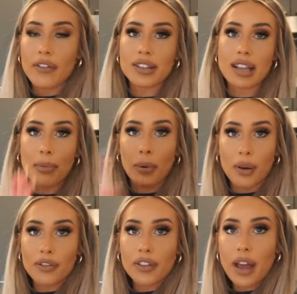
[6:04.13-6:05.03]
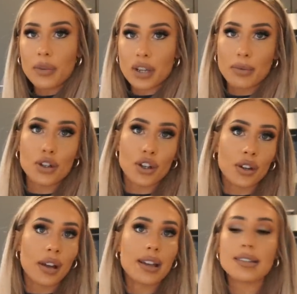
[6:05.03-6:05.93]
a separate one for that, which I'm gonna show you
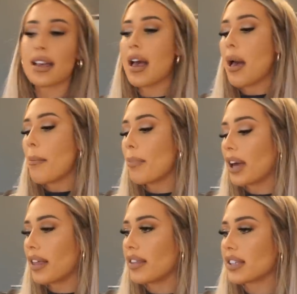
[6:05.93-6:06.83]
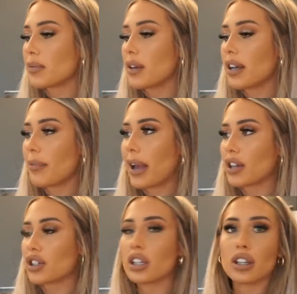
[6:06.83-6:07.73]
guys. But this one I'm
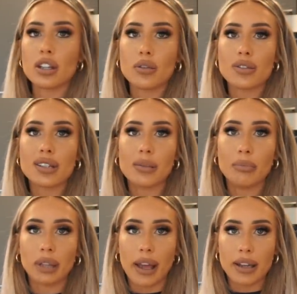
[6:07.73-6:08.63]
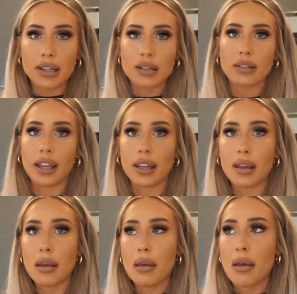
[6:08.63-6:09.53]
actually gonna use to blend like
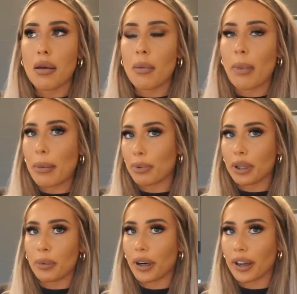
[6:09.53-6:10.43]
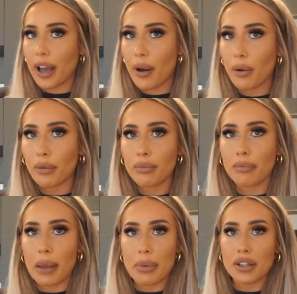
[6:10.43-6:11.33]
my pre-workout,
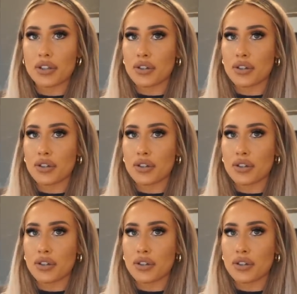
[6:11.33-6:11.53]
my mixed